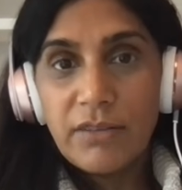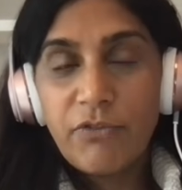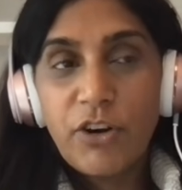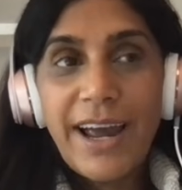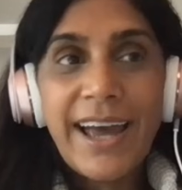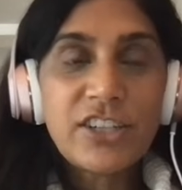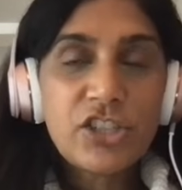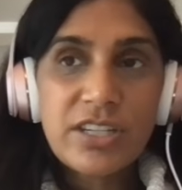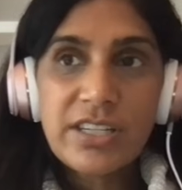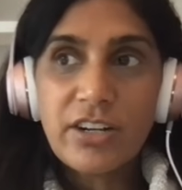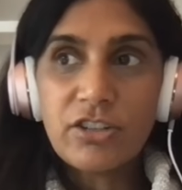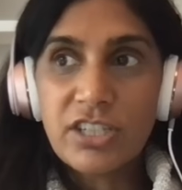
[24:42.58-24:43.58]
actions
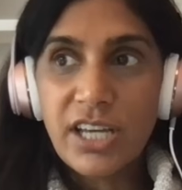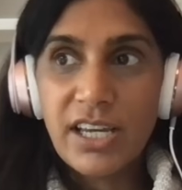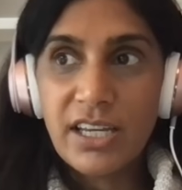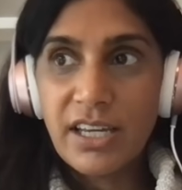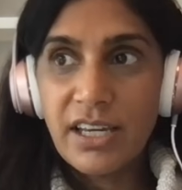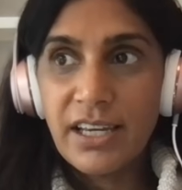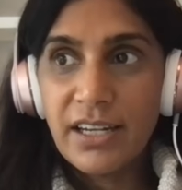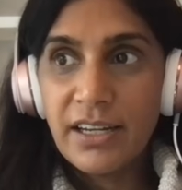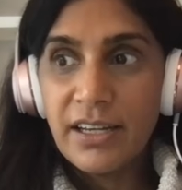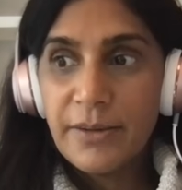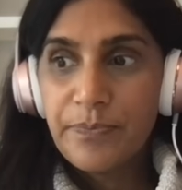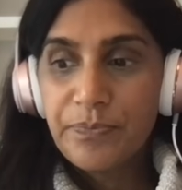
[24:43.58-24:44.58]
that are taken
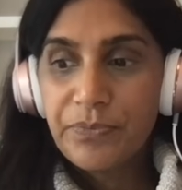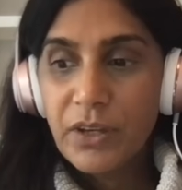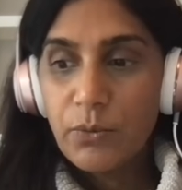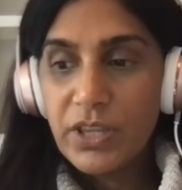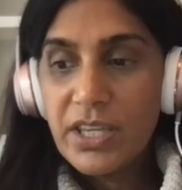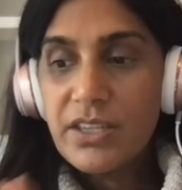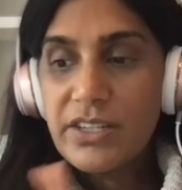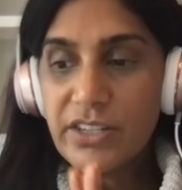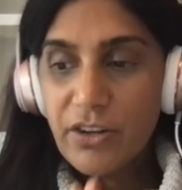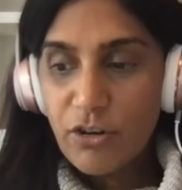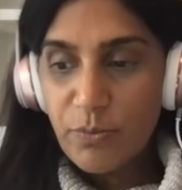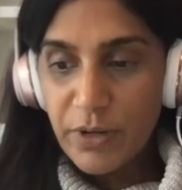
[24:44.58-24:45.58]
within the
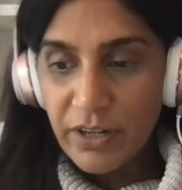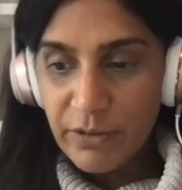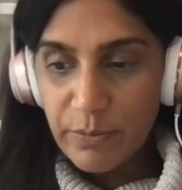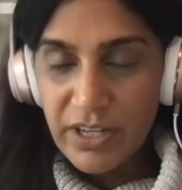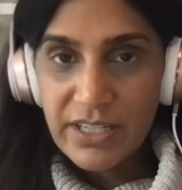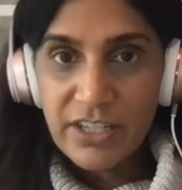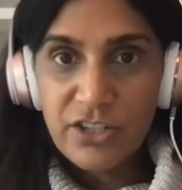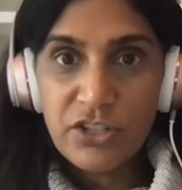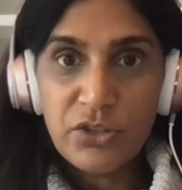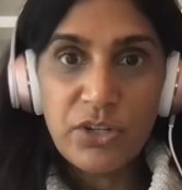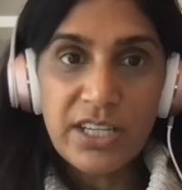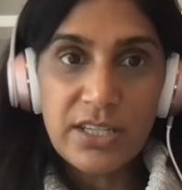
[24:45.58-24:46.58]
scope of the president's
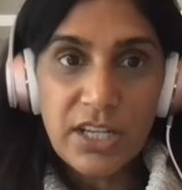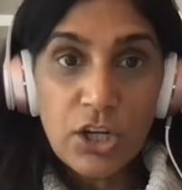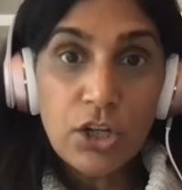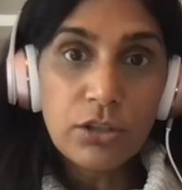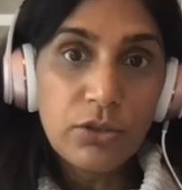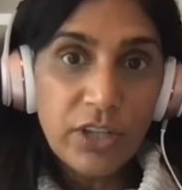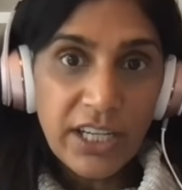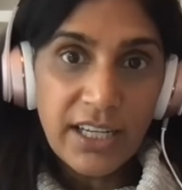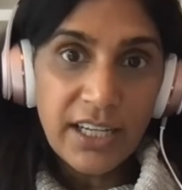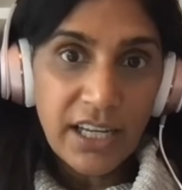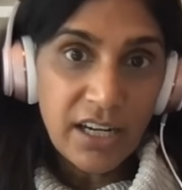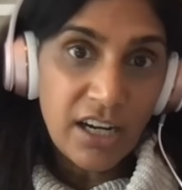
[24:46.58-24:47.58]
duties,
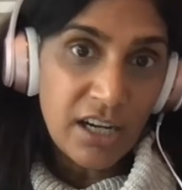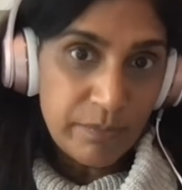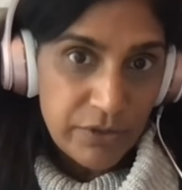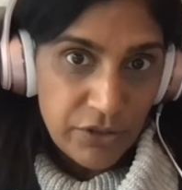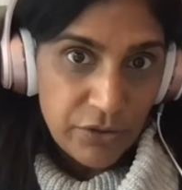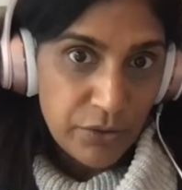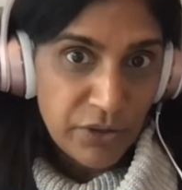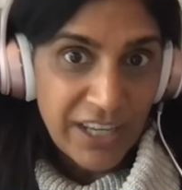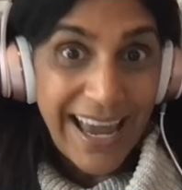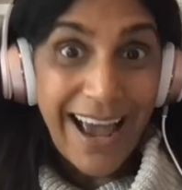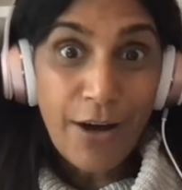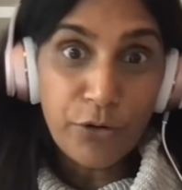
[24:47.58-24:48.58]
including and up to
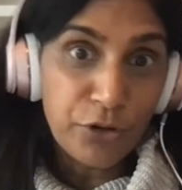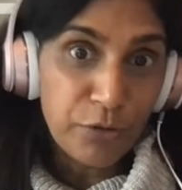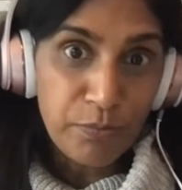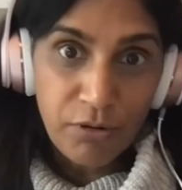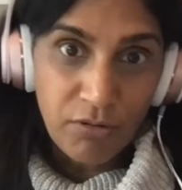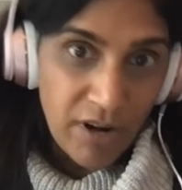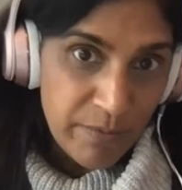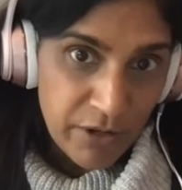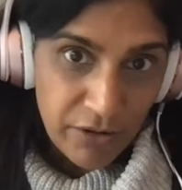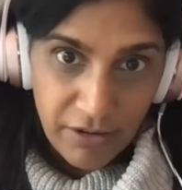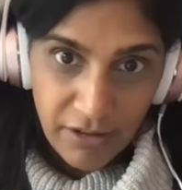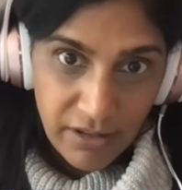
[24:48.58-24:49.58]
the outer
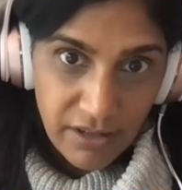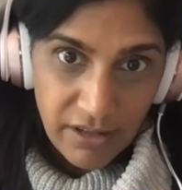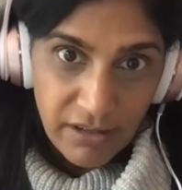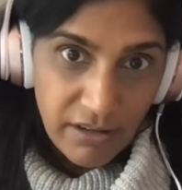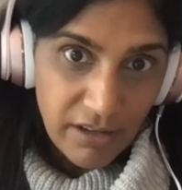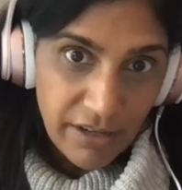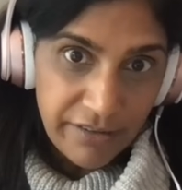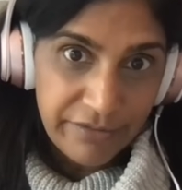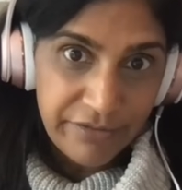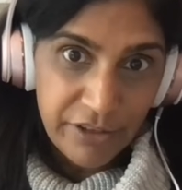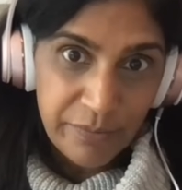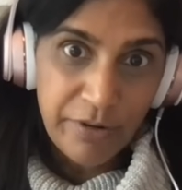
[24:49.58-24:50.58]
perimeter
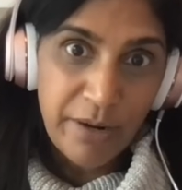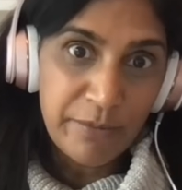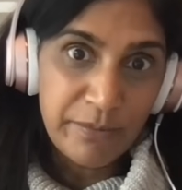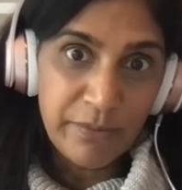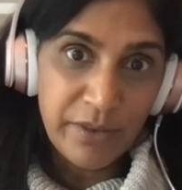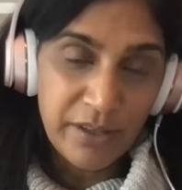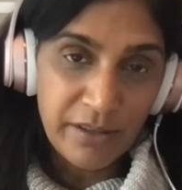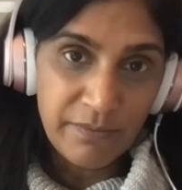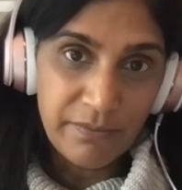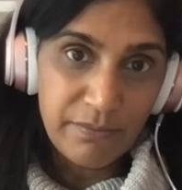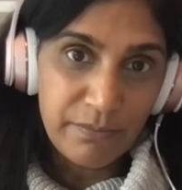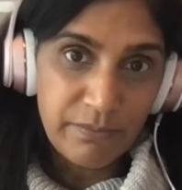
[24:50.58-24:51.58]
of the
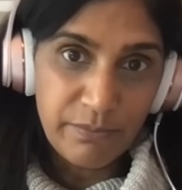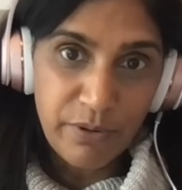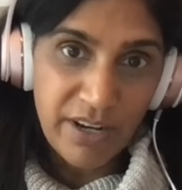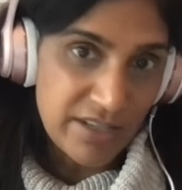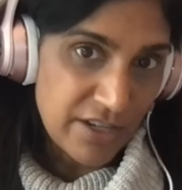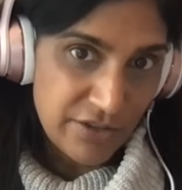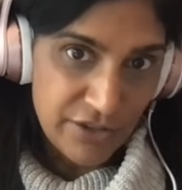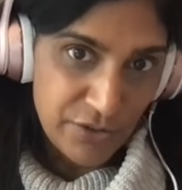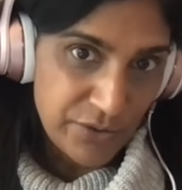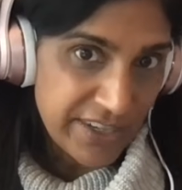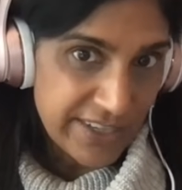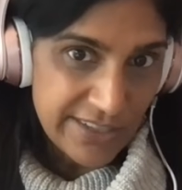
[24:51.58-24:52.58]
president's
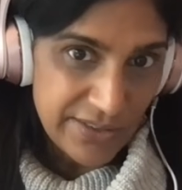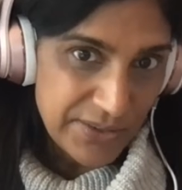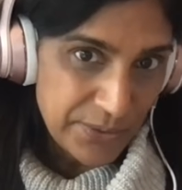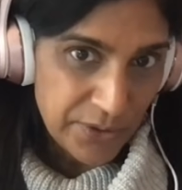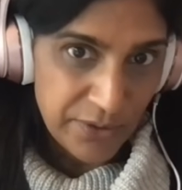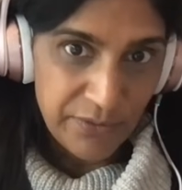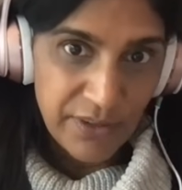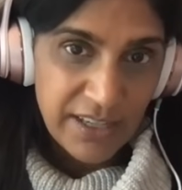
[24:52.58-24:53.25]
duties. So sort of,